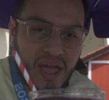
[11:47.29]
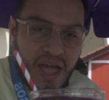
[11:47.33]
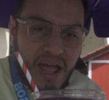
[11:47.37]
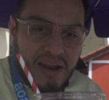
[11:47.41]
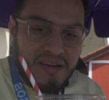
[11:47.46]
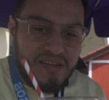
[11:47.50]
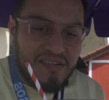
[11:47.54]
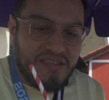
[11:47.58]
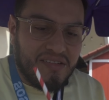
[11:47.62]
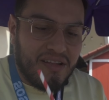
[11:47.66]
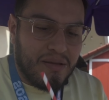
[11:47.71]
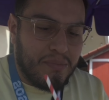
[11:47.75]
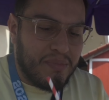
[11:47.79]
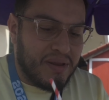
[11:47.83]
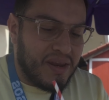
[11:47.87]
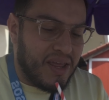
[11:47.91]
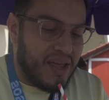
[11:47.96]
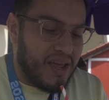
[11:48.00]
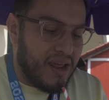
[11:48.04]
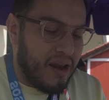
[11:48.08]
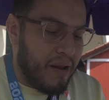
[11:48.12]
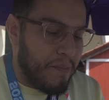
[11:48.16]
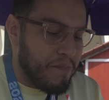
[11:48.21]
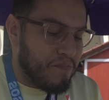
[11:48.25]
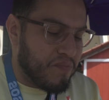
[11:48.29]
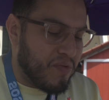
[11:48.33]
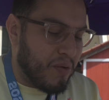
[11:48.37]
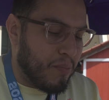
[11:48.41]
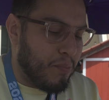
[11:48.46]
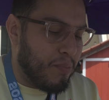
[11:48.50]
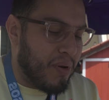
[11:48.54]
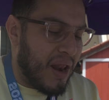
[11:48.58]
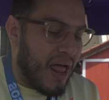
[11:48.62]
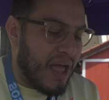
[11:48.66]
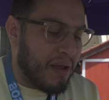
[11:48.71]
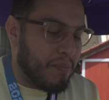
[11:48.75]
Andy's lemonade, the
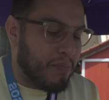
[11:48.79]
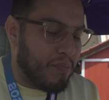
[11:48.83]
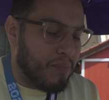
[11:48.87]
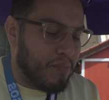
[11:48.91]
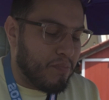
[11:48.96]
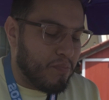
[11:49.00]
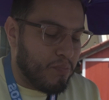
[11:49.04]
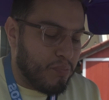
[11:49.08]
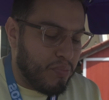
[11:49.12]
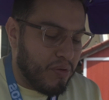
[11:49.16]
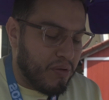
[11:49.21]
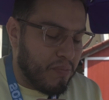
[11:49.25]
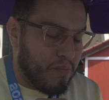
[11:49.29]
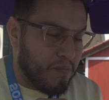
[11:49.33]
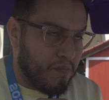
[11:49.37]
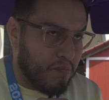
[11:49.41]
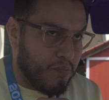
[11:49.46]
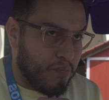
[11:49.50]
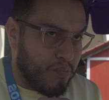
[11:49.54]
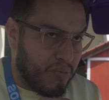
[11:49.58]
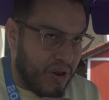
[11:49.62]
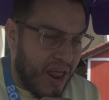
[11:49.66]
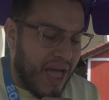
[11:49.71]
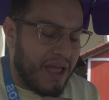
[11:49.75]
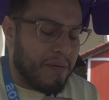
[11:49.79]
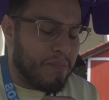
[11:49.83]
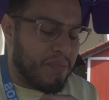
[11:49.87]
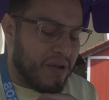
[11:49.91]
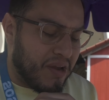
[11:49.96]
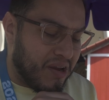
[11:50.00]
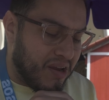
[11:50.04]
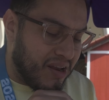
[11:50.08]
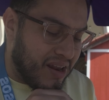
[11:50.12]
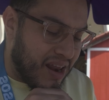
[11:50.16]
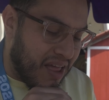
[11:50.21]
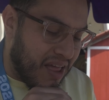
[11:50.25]
black blackberry